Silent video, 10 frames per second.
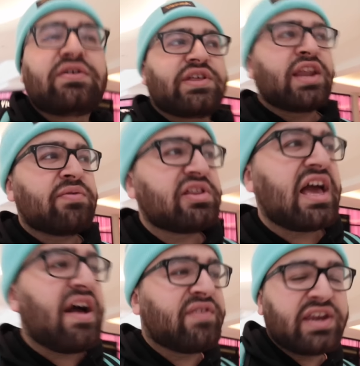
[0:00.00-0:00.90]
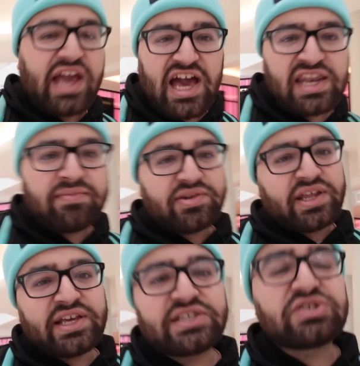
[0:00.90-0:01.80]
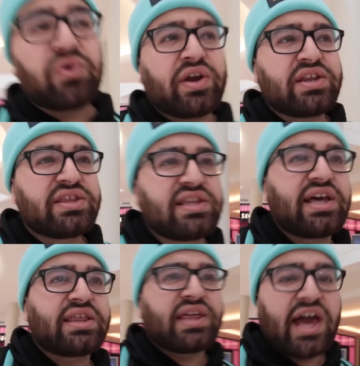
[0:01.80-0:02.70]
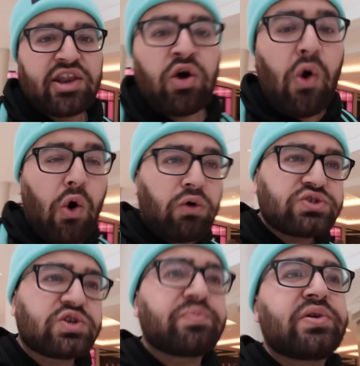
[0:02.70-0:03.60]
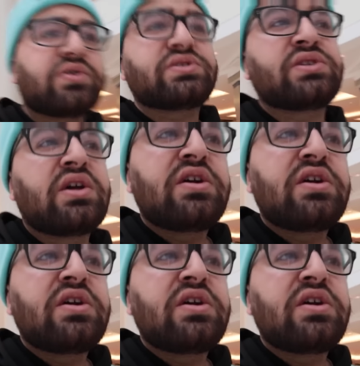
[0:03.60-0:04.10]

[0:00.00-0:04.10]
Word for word: They didn't really have any NMDs or anything like that. No Ultra Boost.